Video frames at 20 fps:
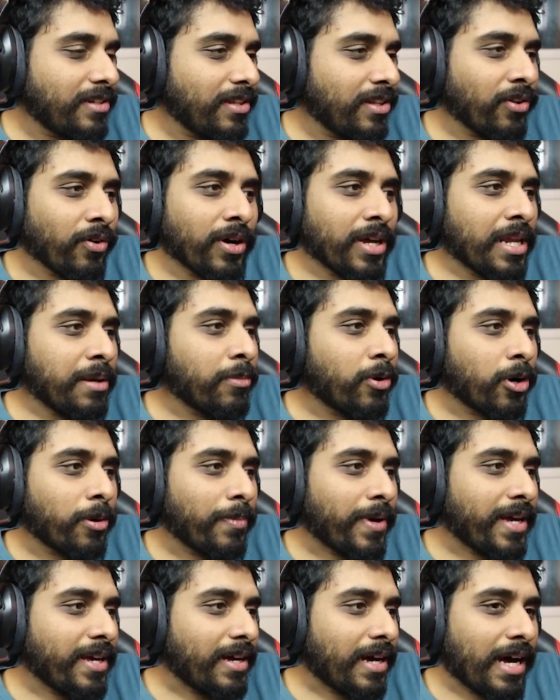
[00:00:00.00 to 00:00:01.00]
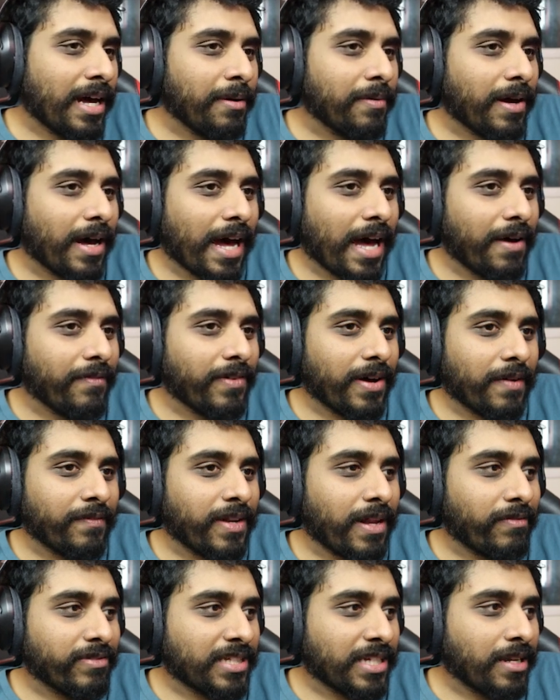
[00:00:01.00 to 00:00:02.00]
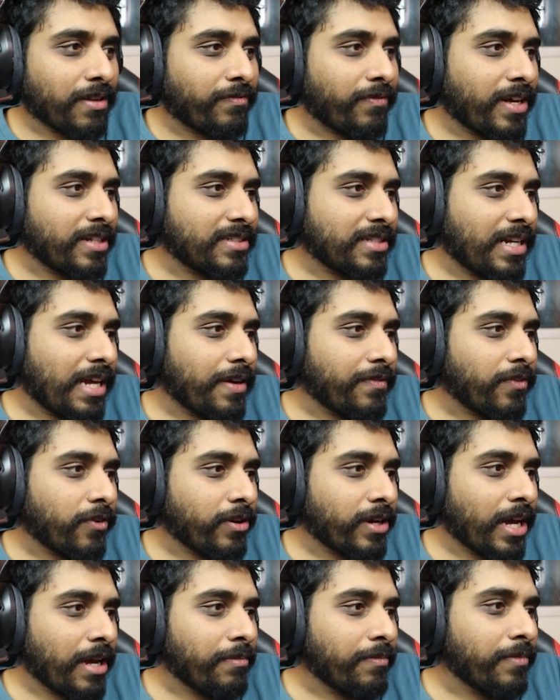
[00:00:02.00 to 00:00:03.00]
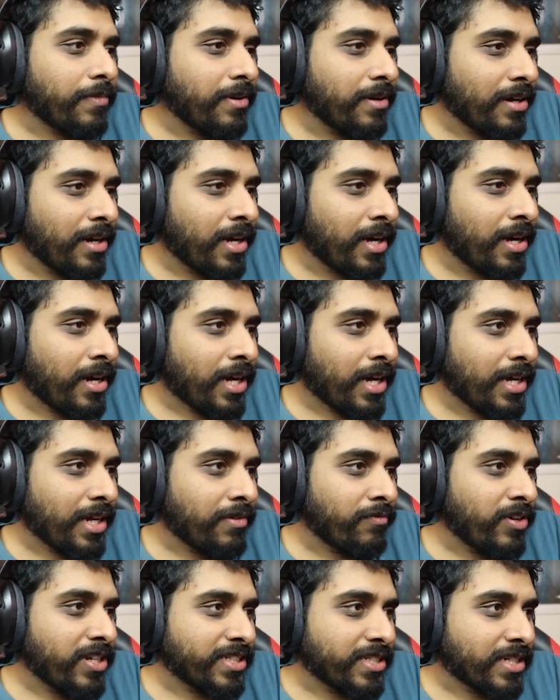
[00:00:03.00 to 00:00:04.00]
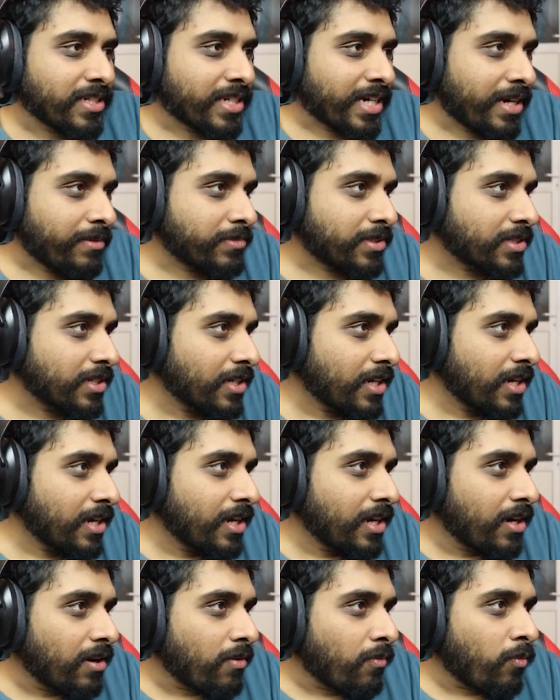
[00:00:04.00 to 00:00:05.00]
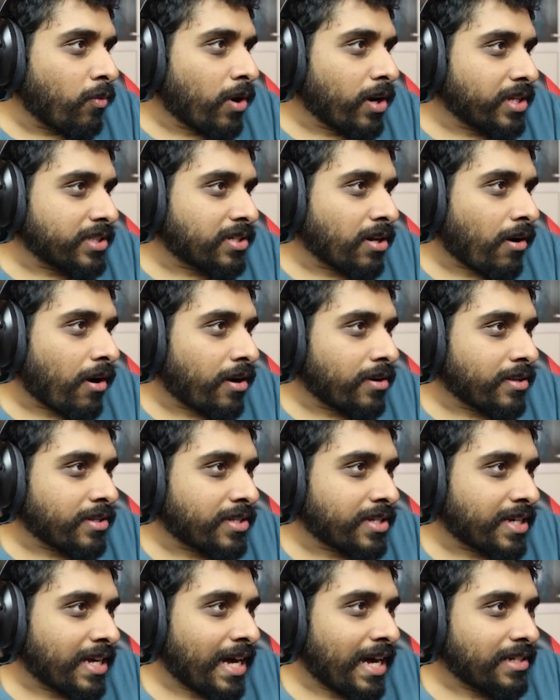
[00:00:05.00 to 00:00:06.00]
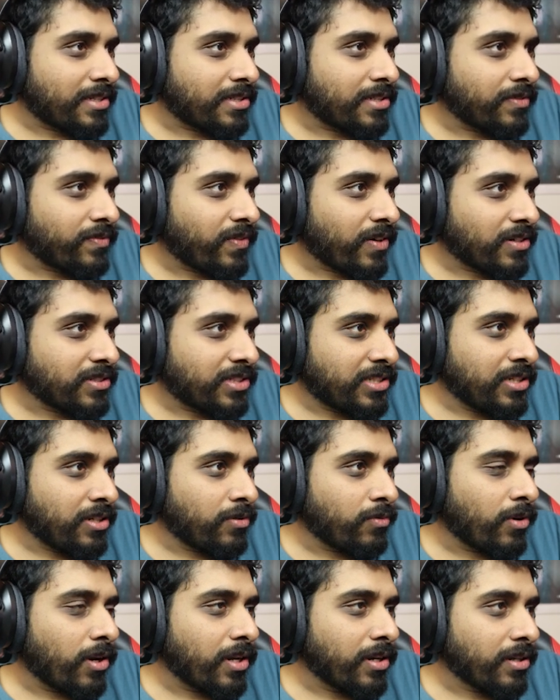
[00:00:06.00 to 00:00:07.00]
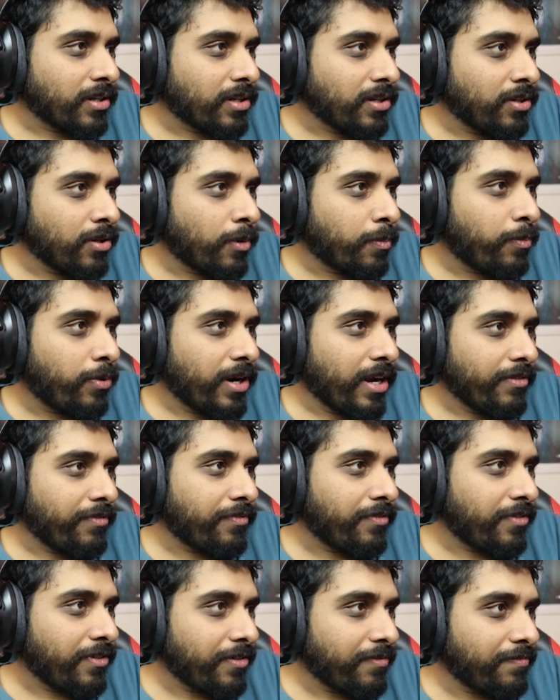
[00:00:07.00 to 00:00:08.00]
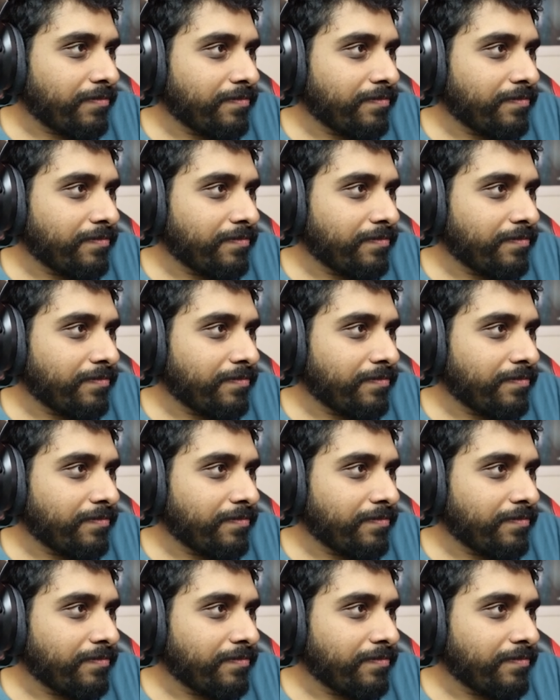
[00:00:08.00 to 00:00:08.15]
Not anymore, mate. I've never seen a fence in an AFL game in recent times. What is harder to catch the faster you run? Your breath.